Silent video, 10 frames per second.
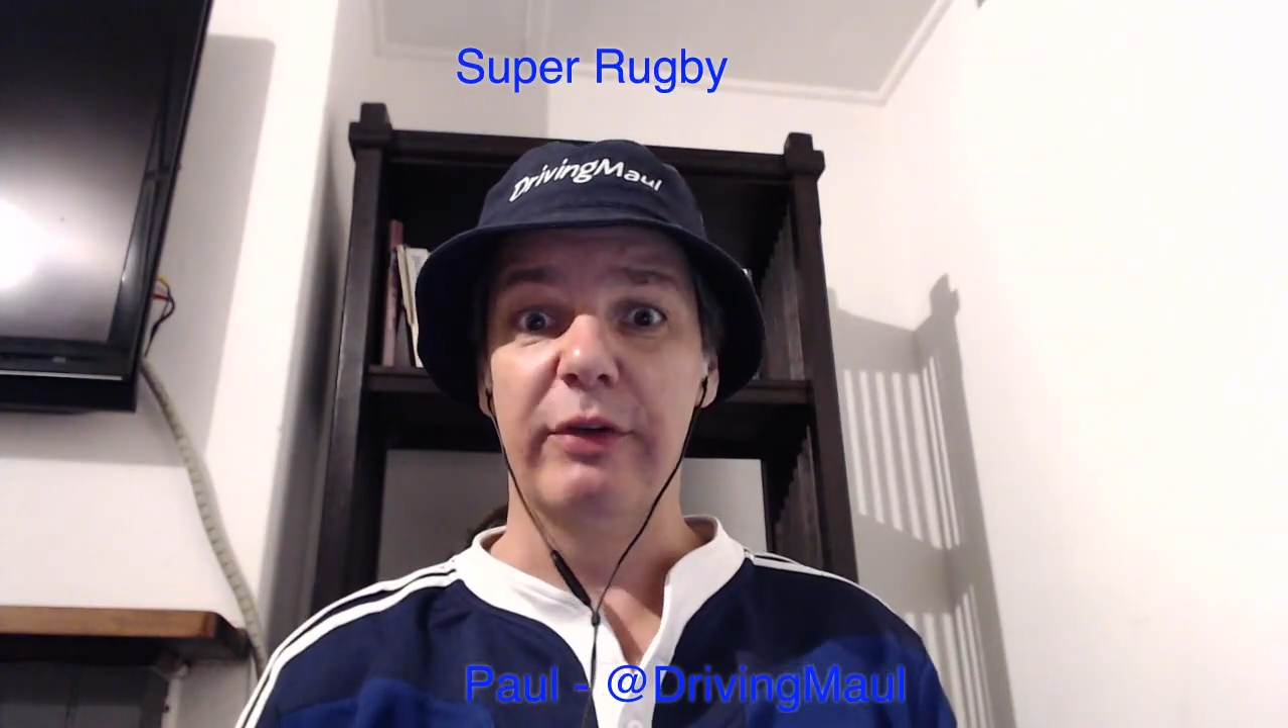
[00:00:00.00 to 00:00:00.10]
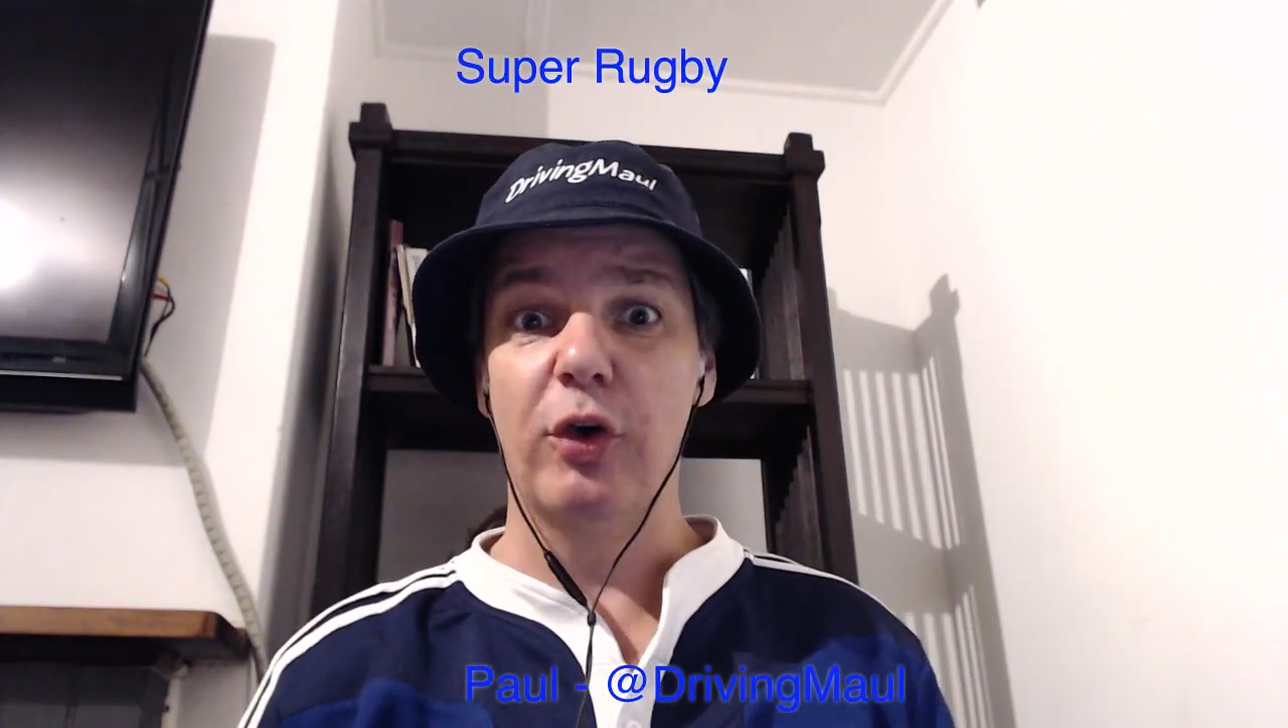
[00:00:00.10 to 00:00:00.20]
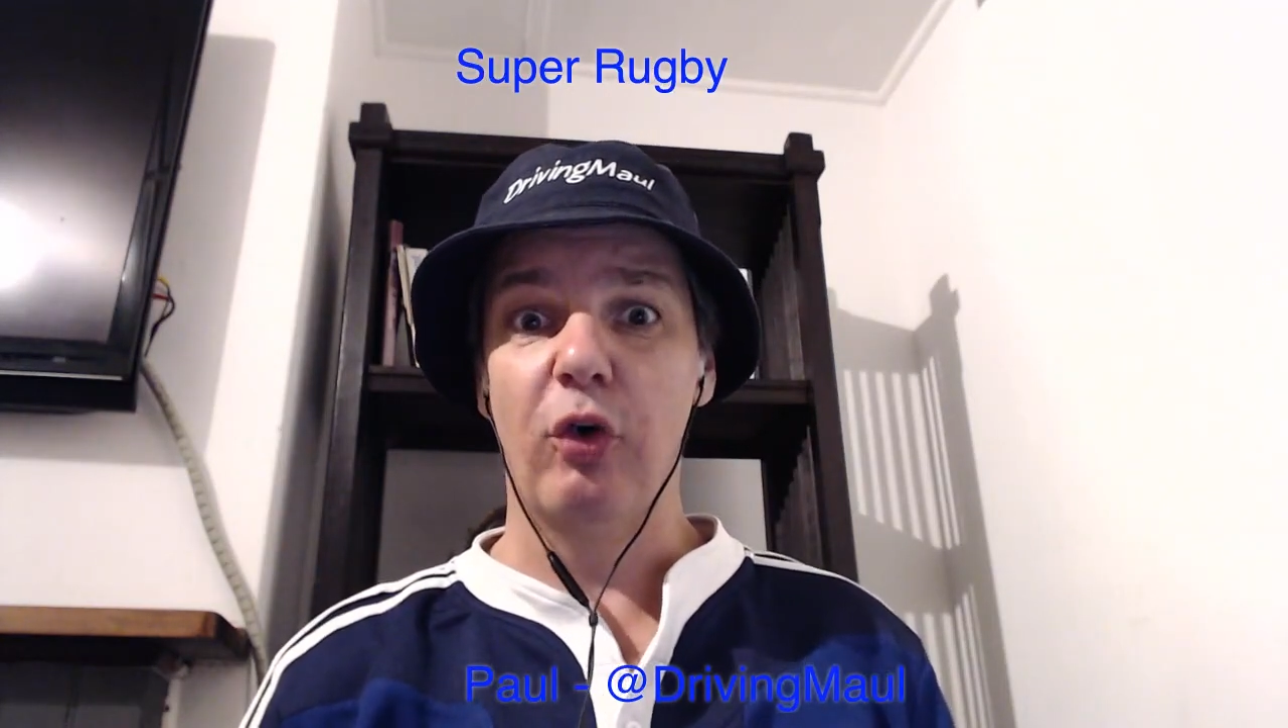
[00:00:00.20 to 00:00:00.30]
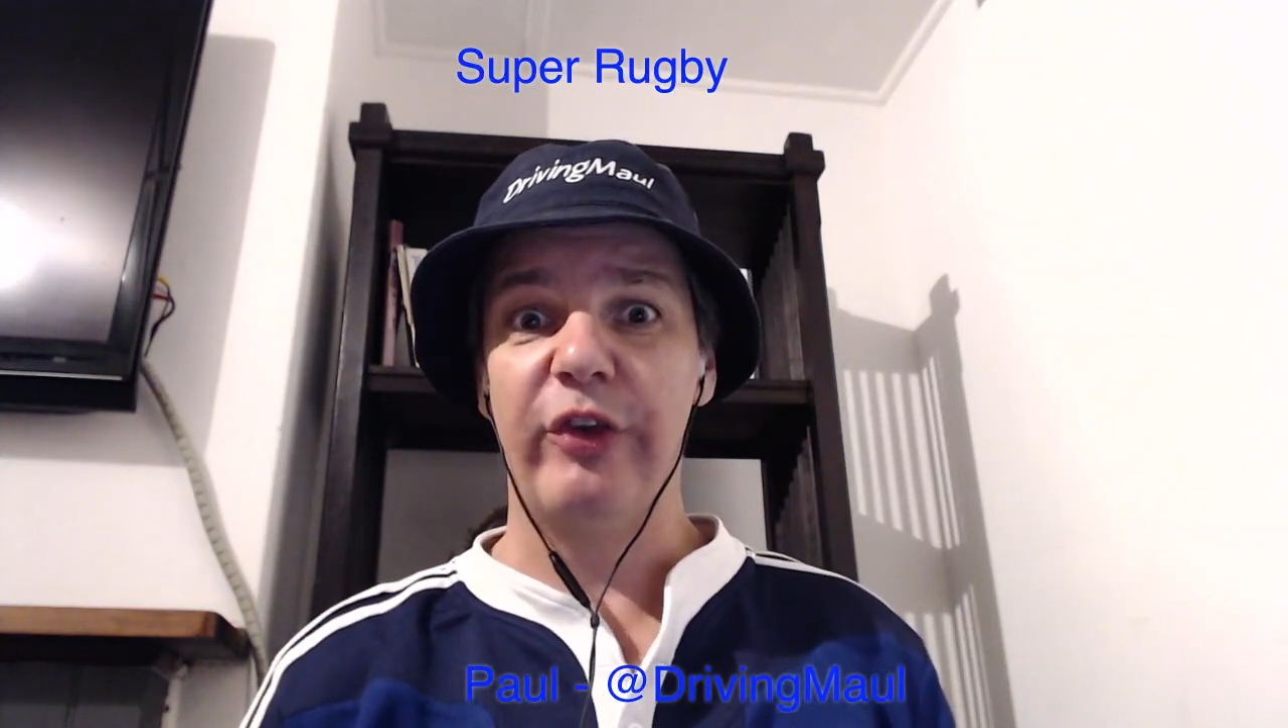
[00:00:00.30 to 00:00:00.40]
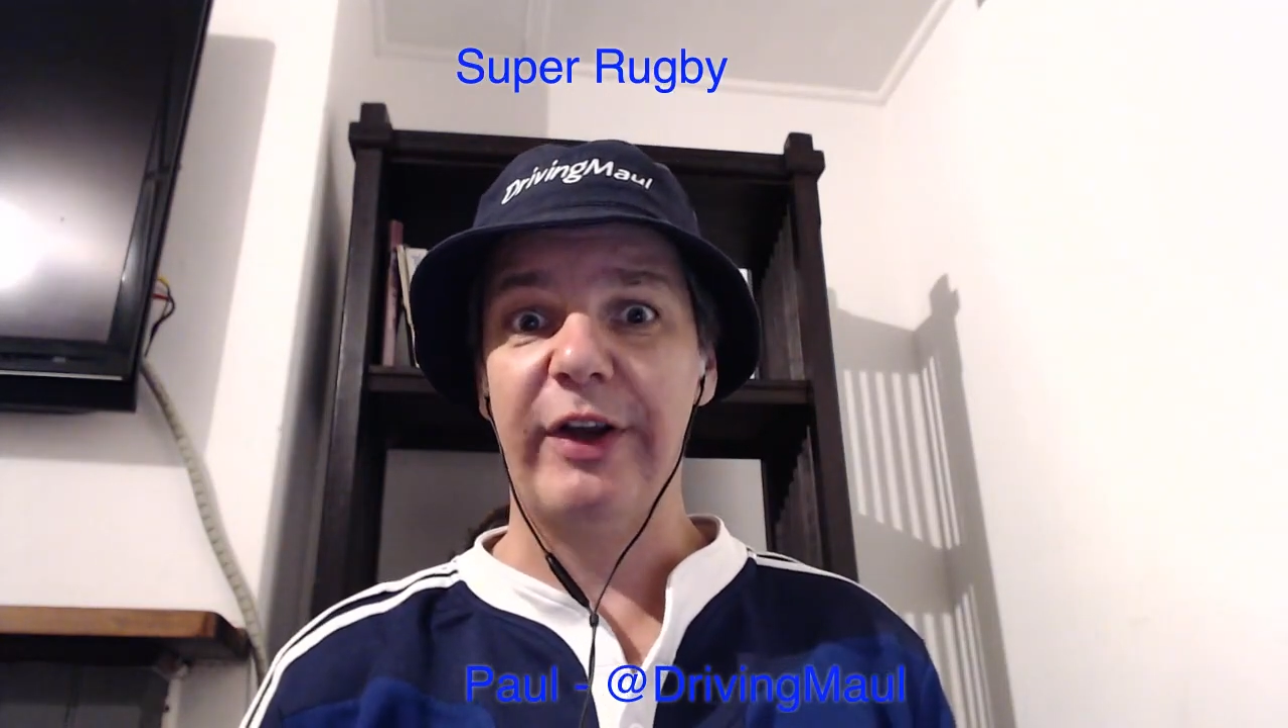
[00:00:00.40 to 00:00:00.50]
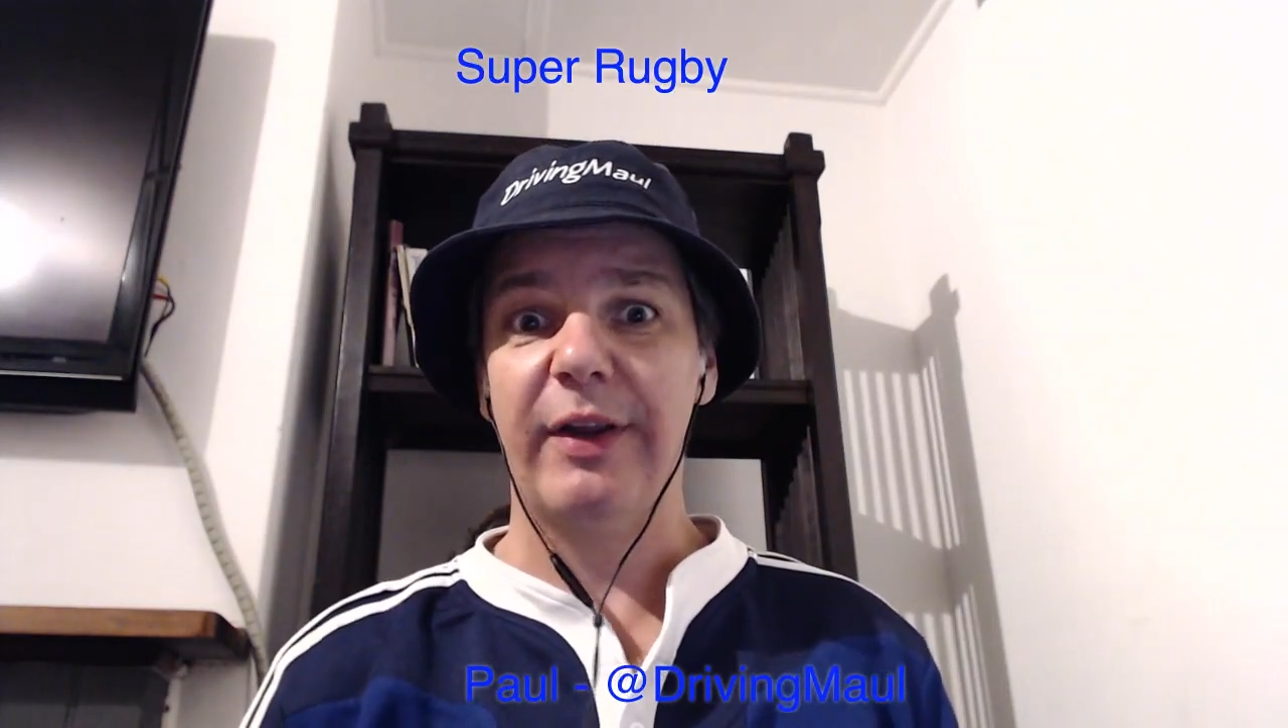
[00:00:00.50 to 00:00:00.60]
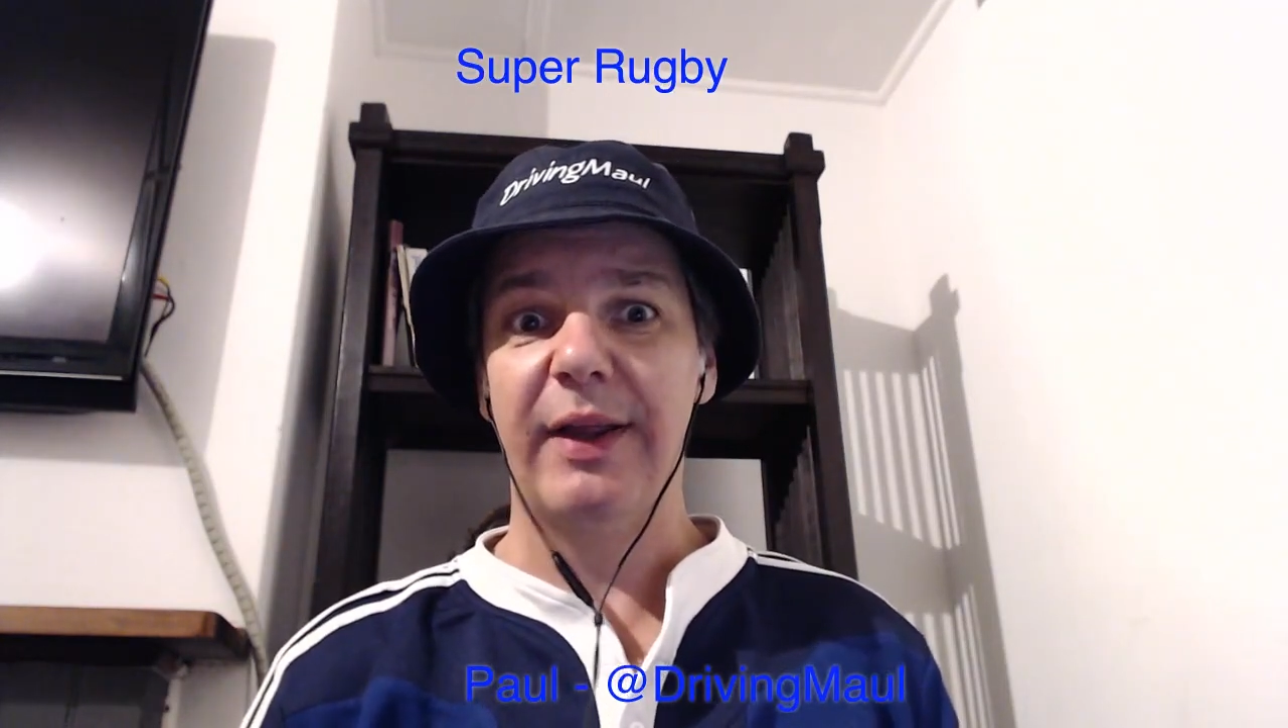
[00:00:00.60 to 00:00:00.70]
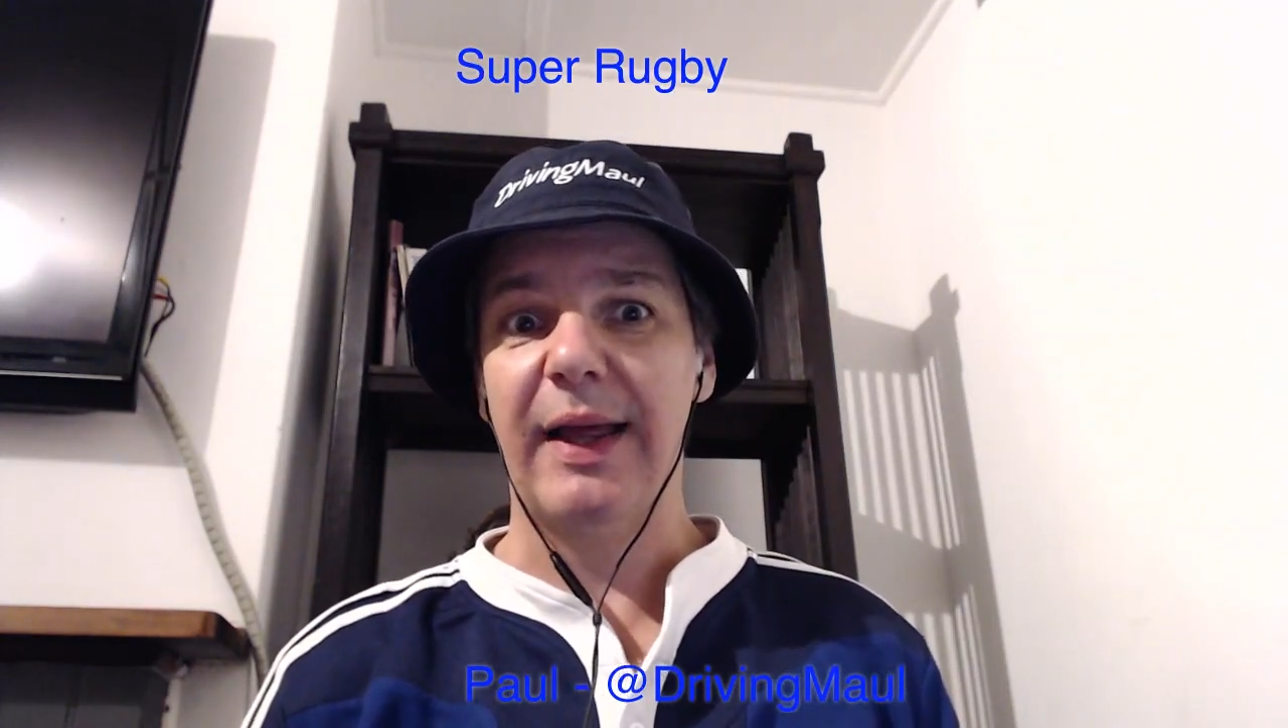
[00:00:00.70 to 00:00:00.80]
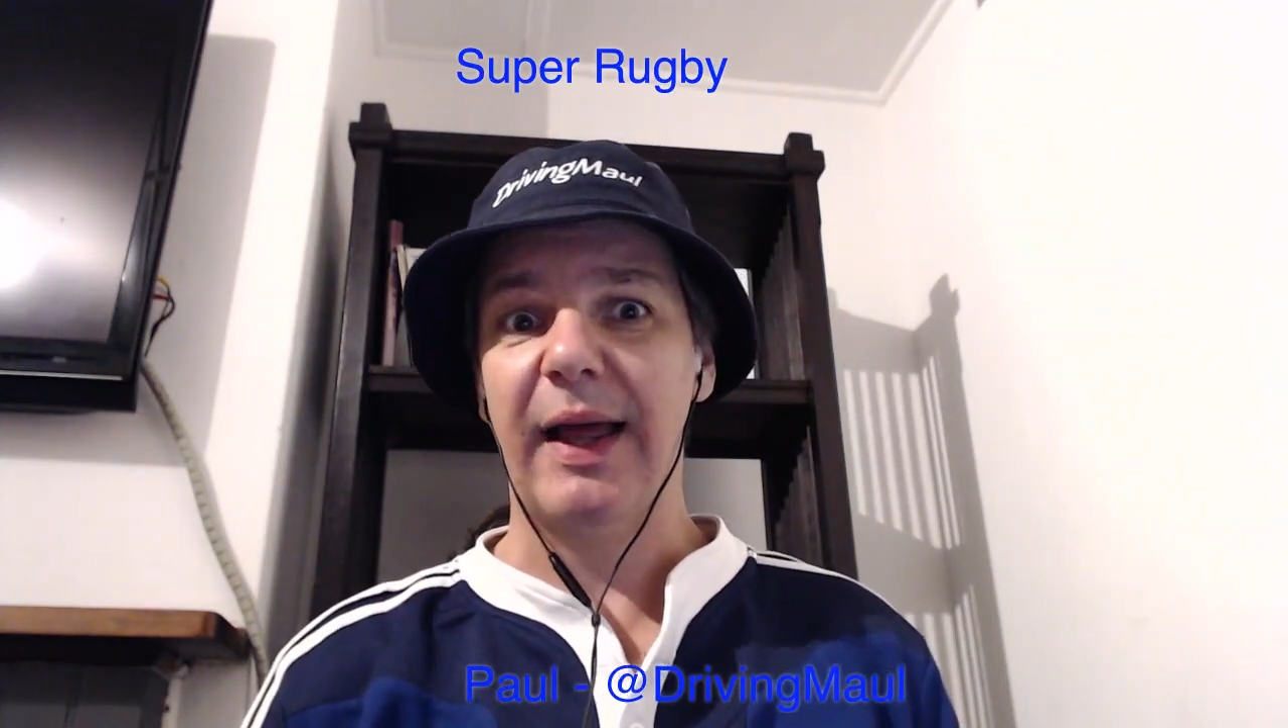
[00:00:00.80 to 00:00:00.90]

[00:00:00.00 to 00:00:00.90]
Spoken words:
have caught it.